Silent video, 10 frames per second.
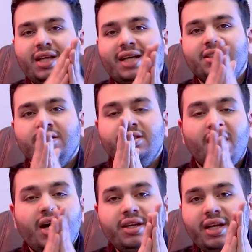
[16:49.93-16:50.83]
that's a
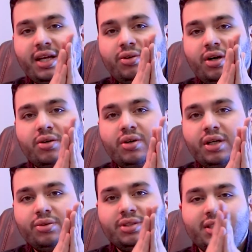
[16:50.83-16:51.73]
sign that you are
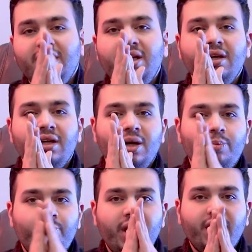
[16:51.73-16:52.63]
going to see a
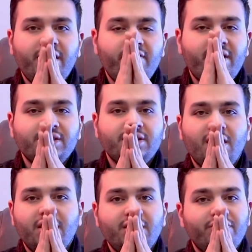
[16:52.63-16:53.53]
big
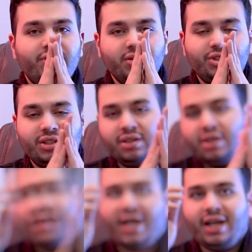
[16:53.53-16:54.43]
reversal in the future.
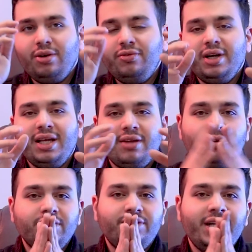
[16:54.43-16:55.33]
And don't forget that
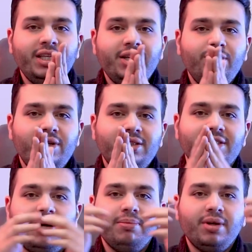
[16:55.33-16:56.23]
for trading, you need
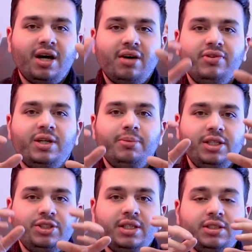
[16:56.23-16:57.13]
some
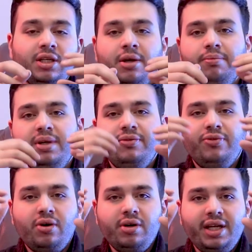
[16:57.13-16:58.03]
confirmations
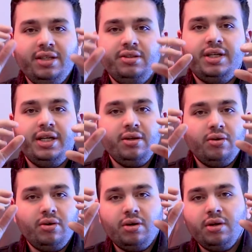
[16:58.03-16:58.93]
before entering
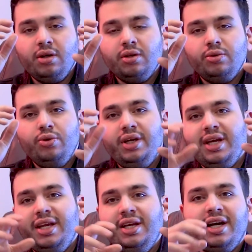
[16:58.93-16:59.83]
or
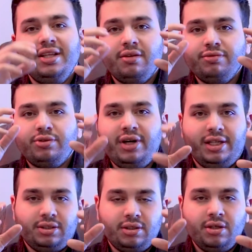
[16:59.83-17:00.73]
doing any kind of
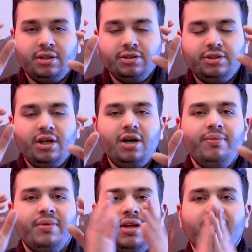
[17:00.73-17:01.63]
trades.
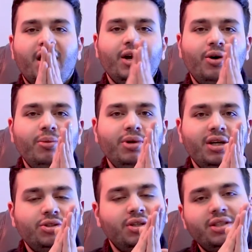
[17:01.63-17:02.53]
So I hope you
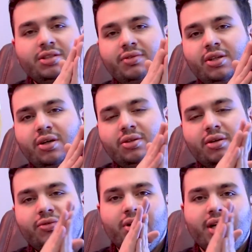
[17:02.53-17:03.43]
enjoyed this video.
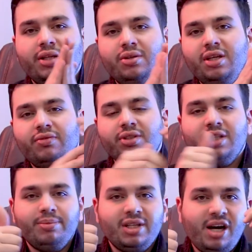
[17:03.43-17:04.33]
Don't forget to give me
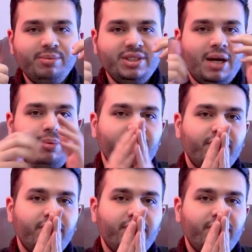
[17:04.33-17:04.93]
some thumbs up if